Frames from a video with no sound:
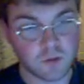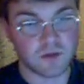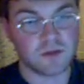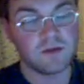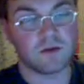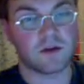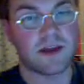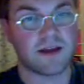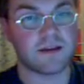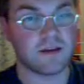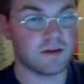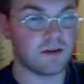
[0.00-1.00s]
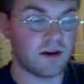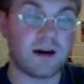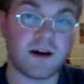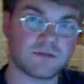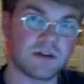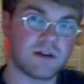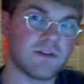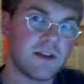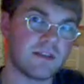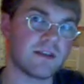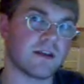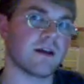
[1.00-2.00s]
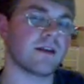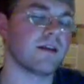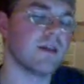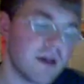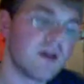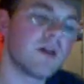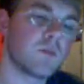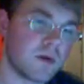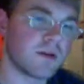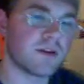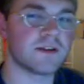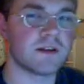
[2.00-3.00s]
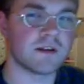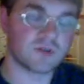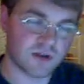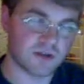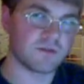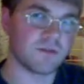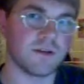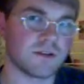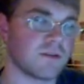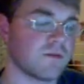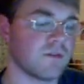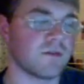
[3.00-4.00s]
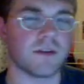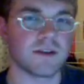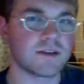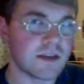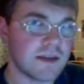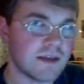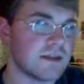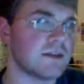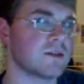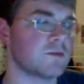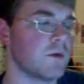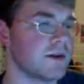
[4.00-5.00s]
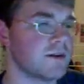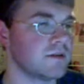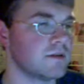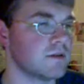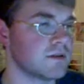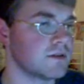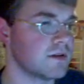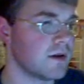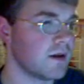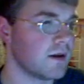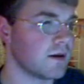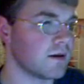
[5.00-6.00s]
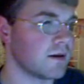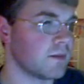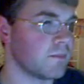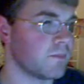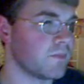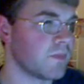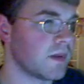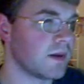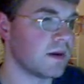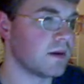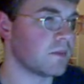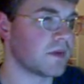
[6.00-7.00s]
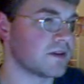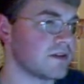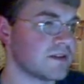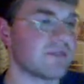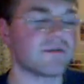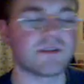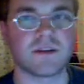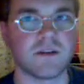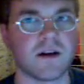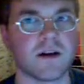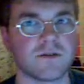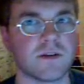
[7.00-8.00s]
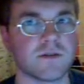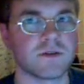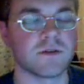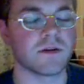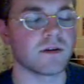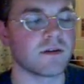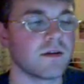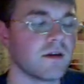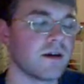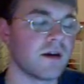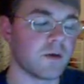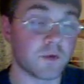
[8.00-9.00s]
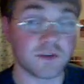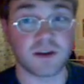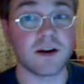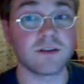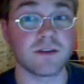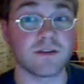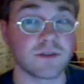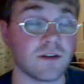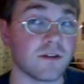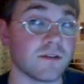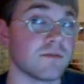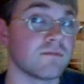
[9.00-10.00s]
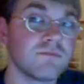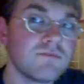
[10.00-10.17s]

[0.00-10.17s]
with your caddy and your hard drive in the caddy, plug it in and transfer your stuff over. That's the easiest way to do it, because it sounds like your hard drive's going. And once your hard drive's gone,